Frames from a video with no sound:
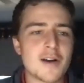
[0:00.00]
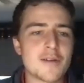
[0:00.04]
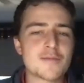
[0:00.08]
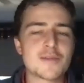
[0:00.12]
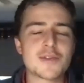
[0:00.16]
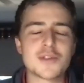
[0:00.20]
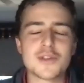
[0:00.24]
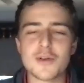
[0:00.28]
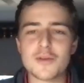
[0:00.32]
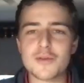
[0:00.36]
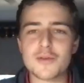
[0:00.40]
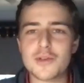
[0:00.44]

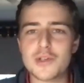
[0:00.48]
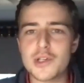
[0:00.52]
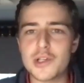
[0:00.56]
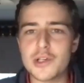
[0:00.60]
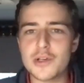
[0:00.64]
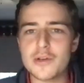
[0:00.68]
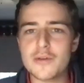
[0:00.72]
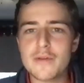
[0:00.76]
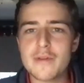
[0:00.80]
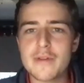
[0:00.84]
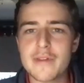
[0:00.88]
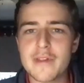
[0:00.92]
So do
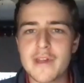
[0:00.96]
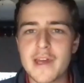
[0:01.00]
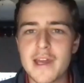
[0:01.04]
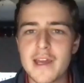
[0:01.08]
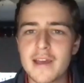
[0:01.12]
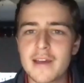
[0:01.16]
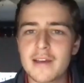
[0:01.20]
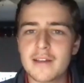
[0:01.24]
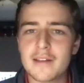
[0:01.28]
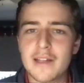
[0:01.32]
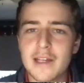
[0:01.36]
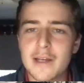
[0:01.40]
you
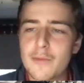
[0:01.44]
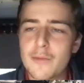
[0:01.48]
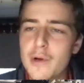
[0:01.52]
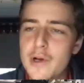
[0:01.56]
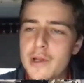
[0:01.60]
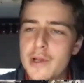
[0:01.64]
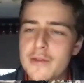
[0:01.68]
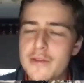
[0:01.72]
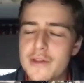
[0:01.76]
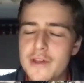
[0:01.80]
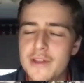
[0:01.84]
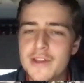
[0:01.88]
think like what do
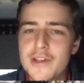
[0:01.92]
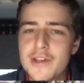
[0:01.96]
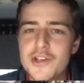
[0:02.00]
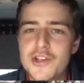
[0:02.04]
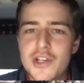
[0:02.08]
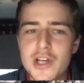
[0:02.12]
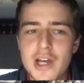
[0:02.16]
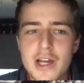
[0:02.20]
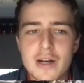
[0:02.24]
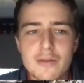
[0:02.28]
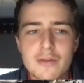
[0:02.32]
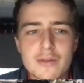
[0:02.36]
you think the
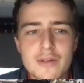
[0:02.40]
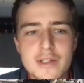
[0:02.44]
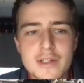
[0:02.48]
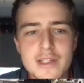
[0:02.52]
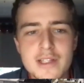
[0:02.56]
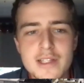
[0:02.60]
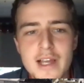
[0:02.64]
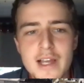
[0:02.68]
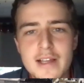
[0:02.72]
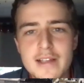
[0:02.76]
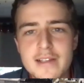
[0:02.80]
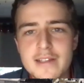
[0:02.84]
general
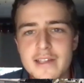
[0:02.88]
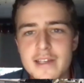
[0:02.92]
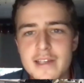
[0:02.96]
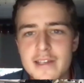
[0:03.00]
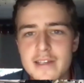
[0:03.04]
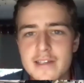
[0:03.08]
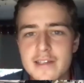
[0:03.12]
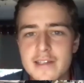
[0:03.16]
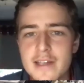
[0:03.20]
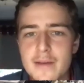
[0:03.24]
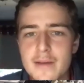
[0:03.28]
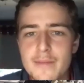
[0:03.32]
sense
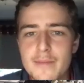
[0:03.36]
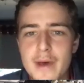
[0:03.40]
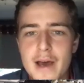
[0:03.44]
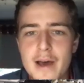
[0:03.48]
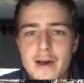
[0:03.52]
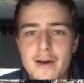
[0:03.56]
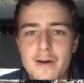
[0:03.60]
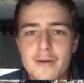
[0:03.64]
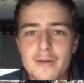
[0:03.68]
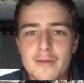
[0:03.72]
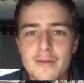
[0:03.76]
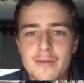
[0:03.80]
is
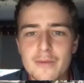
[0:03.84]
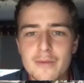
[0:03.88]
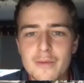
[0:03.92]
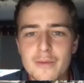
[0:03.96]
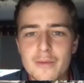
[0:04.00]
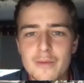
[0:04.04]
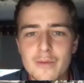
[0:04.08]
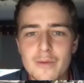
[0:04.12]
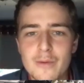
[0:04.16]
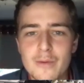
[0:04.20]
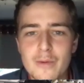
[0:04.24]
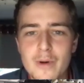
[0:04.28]
about
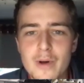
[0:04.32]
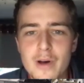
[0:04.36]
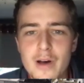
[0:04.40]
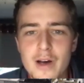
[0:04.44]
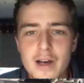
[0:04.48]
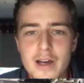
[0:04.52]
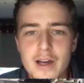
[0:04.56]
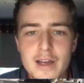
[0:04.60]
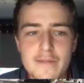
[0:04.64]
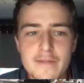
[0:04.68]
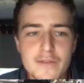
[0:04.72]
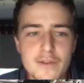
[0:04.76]

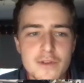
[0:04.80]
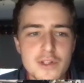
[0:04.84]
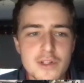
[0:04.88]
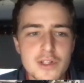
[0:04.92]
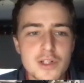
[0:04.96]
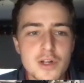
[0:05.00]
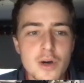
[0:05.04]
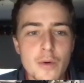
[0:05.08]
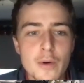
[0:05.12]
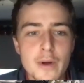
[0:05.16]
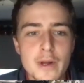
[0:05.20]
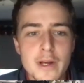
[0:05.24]
if there's
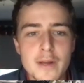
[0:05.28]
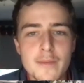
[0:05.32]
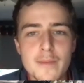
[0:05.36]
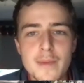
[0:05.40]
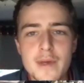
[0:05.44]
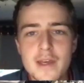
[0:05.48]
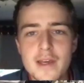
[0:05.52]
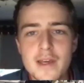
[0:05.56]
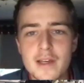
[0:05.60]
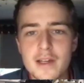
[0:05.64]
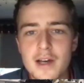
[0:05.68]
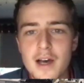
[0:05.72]
going to
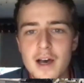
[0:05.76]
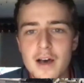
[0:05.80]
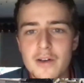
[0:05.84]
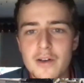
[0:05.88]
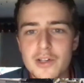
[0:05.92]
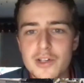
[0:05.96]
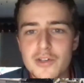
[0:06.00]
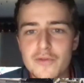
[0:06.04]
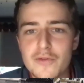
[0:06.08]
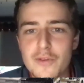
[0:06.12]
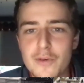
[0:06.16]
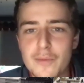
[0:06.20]
be a
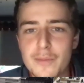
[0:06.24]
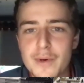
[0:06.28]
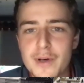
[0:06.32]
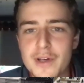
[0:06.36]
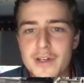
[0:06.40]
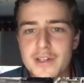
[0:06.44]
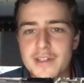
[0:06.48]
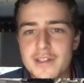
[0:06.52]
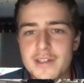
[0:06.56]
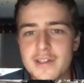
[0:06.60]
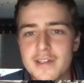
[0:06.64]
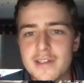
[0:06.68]
college
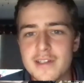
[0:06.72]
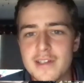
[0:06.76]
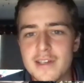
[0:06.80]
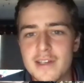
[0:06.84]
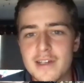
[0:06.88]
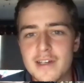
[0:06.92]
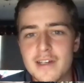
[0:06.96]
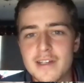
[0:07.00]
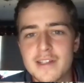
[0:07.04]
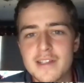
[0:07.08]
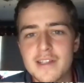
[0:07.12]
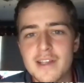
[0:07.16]
football season?
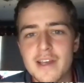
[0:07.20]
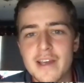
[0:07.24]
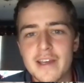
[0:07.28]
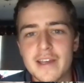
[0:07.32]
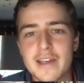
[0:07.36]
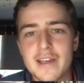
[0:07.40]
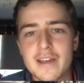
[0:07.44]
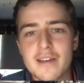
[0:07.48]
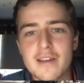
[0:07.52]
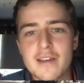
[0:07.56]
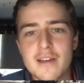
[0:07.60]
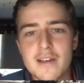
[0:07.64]
Because
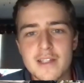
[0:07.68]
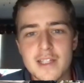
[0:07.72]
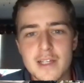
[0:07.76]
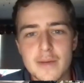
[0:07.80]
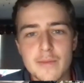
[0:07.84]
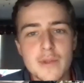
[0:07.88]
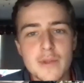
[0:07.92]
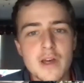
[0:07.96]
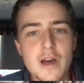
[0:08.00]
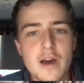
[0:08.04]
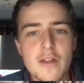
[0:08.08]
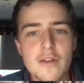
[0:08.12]
like some
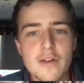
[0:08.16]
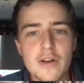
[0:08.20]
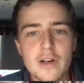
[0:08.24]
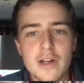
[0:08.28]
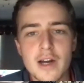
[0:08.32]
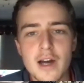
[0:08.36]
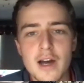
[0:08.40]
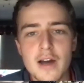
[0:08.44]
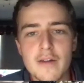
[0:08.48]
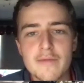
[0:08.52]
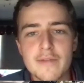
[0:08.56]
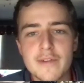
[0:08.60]
of the other
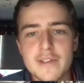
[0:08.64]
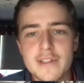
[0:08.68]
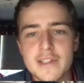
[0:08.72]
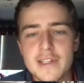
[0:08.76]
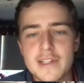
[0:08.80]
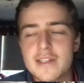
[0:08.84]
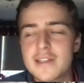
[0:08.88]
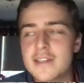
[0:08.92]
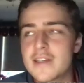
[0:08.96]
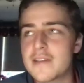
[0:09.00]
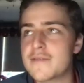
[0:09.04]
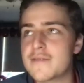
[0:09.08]

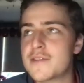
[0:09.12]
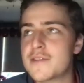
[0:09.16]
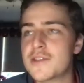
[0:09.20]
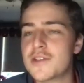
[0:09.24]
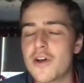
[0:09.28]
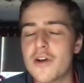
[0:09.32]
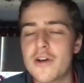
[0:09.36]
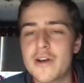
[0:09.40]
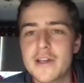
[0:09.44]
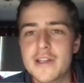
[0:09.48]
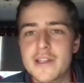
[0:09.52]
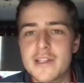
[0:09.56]
conferences have
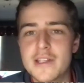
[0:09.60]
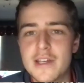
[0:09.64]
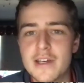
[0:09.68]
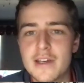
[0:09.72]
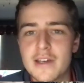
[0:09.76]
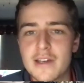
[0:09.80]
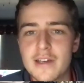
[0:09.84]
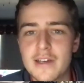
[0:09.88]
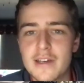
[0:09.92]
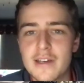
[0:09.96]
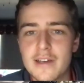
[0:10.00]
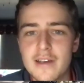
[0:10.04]
started
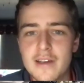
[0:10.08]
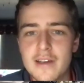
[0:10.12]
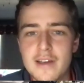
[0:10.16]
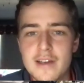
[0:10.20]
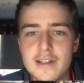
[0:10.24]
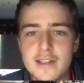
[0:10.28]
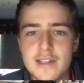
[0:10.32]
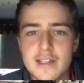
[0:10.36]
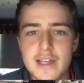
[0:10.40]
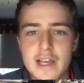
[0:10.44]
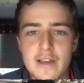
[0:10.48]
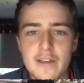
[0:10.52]
to
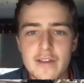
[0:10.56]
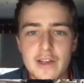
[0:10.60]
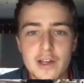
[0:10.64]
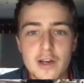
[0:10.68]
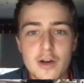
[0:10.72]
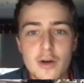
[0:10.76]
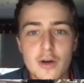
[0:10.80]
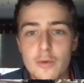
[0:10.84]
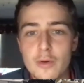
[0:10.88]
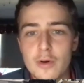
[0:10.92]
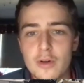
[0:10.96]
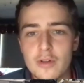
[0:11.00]
say like,
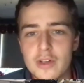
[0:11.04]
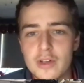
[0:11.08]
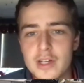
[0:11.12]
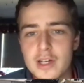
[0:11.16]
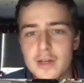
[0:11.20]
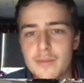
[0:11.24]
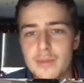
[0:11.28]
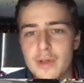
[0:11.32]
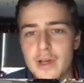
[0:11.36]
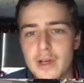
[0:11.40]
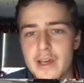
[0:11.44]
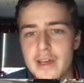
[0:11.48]
oh, we're only going
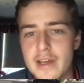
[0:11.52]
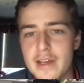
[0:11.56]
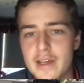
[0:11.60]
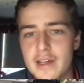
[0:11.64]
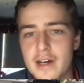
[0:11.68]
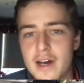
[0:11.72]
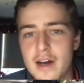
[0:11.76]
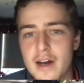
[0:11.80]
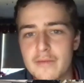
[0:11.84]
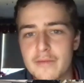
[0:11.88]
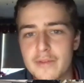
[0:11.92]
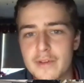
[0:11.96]
to play in
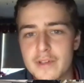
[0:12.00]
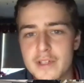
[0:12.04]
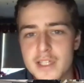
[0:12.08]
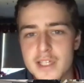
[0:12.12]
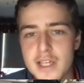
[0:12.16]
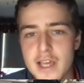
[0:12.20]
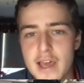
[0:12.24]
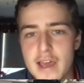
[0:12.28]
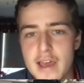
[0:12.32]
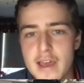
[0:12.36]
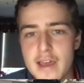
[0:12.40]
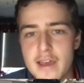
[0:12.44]
conference
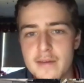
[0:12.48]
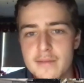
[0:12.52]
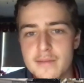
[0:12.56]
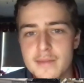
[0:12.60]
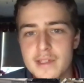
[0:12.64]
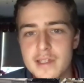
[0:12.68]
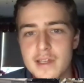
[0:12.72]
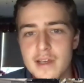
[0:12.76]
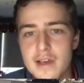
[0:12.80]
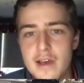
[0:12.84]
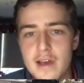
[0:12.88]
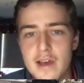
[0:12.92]

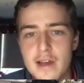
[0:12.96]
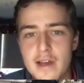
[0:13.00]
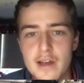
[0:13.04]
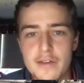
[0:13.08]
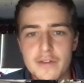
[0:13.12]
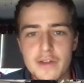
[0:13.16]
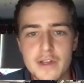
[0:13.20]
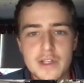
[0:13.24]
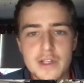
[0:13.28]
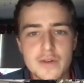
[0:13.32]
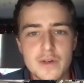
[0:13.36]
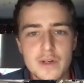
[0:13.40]
games.
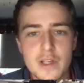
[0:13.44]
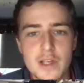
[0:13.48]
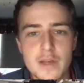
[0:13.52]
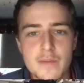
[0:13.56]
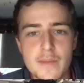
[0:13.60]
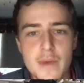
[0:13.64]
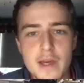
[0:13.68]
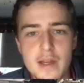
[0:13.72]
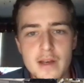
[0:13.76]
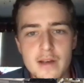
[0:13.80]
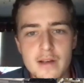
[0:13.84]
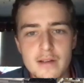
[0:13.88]
Nothing's really
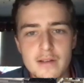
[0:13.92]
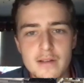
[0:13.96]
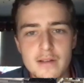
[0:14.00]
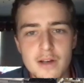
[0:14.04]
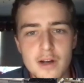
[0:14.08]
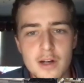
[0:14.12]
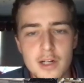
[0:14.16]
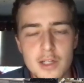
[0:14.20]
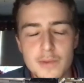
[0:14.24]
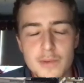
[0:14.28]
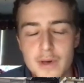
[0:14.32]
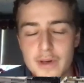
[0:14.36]
been
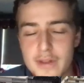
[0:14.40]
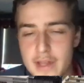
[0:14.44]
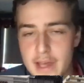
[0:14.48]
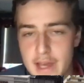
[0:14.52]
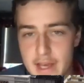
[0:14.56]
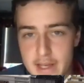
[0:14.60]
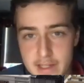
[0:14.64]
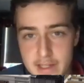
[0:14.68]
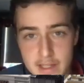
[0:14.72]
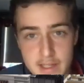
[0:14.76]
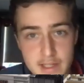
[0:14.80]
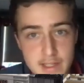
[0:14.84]
talked about in
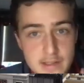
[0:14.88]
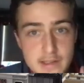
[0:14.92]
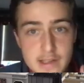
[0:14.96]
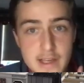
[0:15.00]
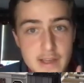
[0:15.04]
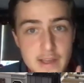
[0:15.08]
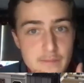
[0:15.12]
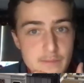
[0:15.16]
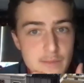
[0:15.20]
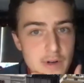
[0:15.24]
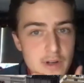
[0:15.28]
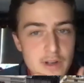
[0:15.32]
the
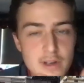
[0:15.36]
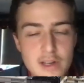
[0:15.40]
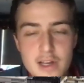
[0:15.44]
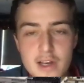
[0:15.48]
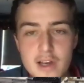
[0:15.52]
SEC, but